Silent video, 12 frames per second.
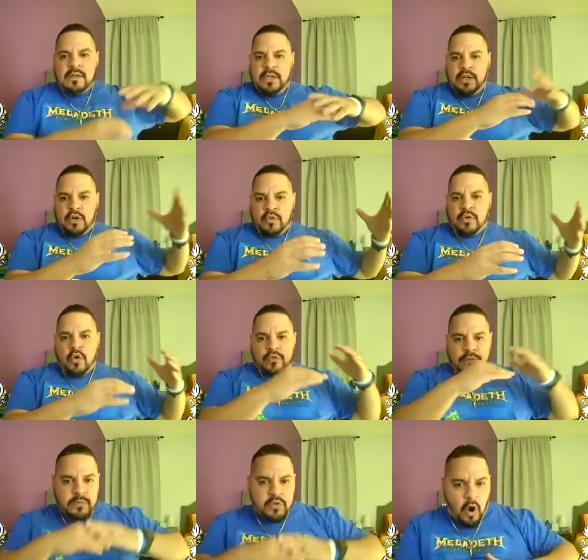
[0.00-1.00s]
you know, goes
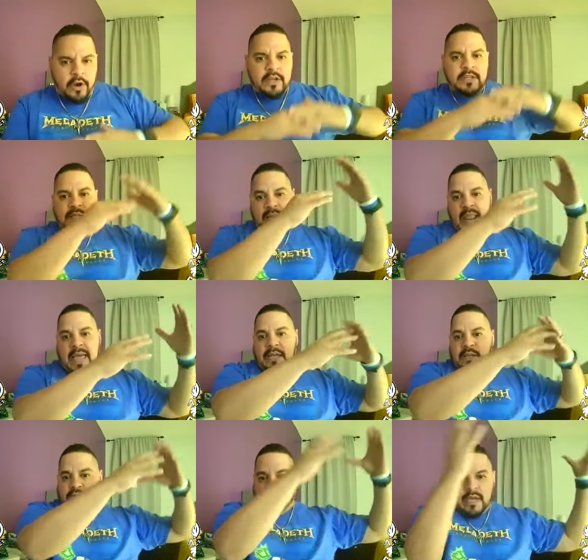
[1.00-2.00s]
from dark to
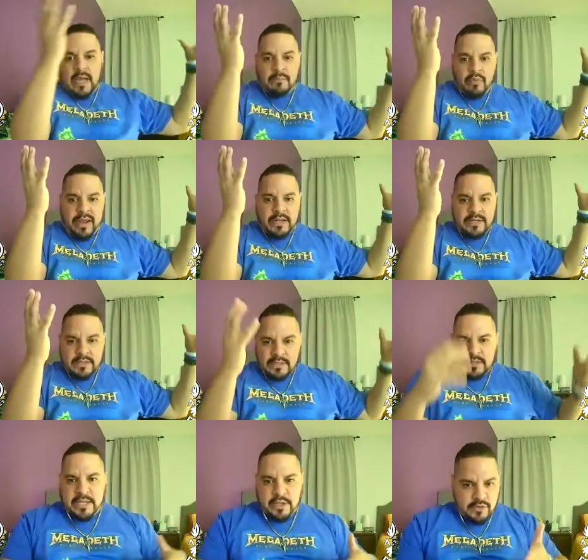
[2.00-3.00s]
light. So you got
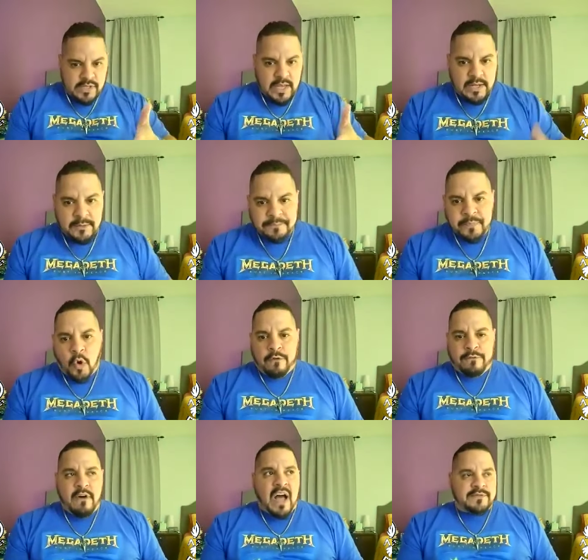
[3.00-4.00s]
brightness, like you said,
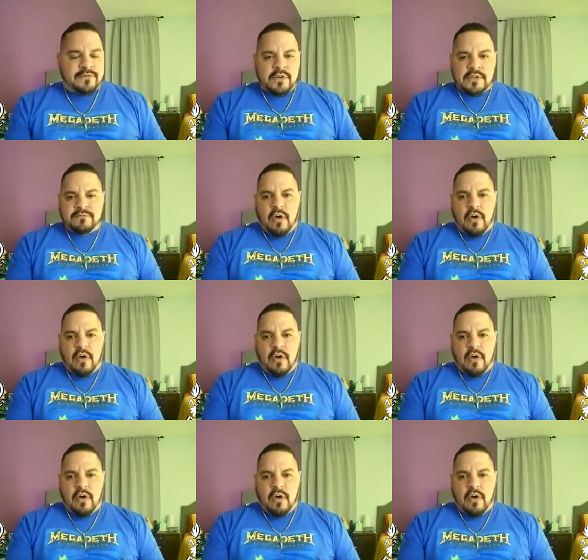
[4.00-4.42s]
or phosphorus.